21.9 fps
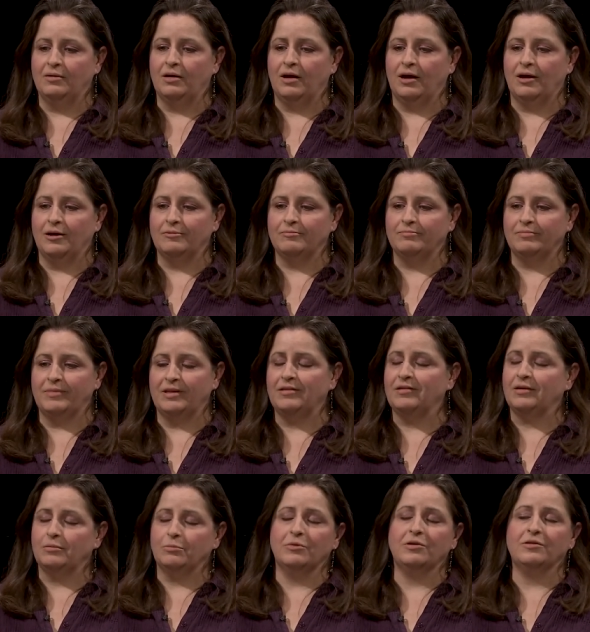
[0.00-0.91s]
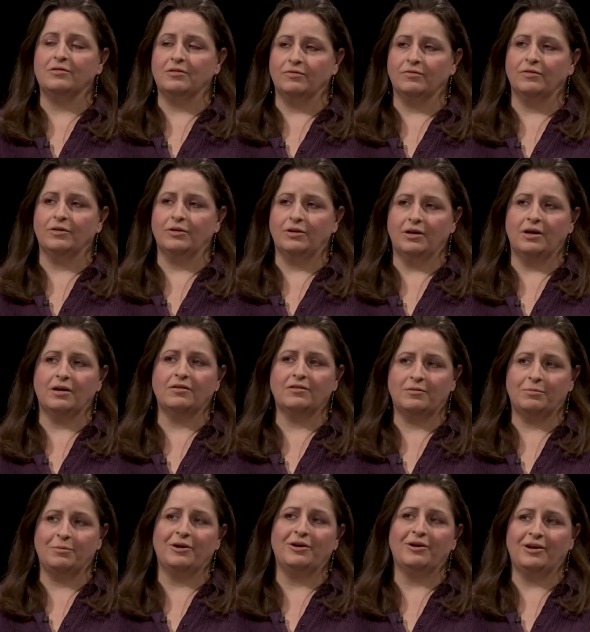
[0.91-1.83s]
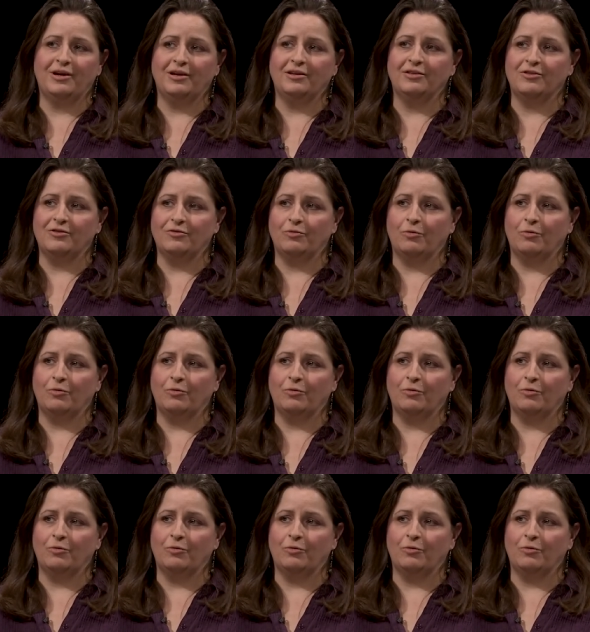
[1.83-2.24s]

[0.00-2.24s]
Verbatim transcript: um, it's an immersive learning experience